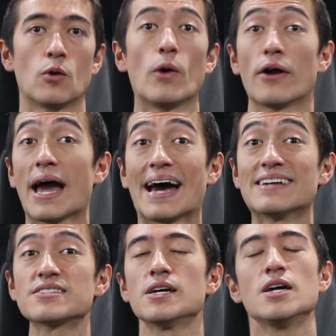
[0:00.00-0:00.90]

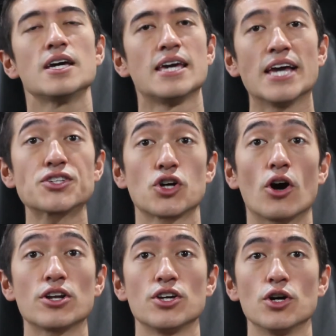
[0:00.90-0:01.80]
Whereas HIIT
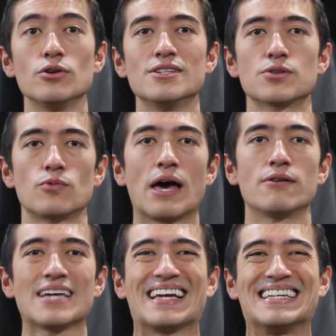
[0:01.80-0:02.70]
cardio is
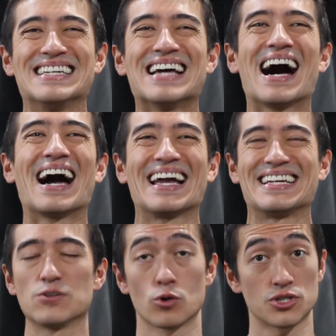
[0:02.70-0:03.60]
around a
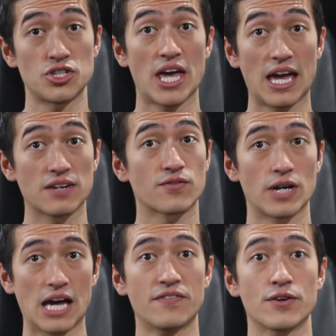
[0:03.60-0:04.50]
9 or 10 for
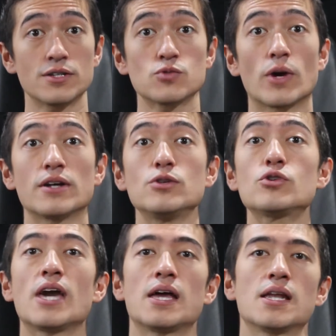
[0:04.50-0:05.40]
effort, where you
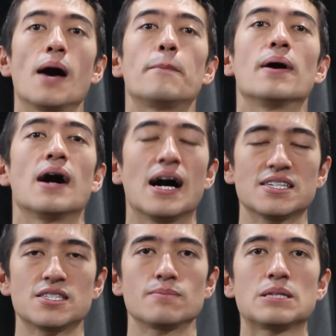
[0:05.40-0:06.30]
cannot
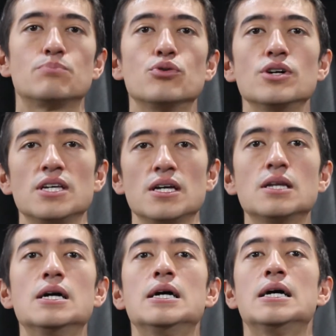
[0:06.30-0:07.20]
possibly put in
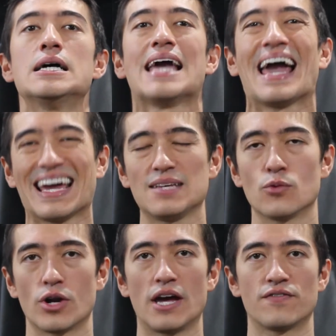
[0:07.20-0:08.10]
any
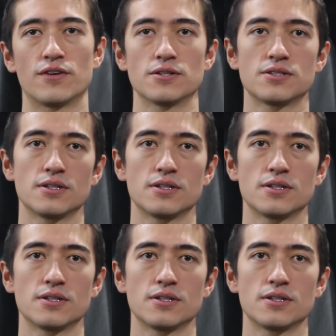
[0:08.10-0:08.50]
more effort.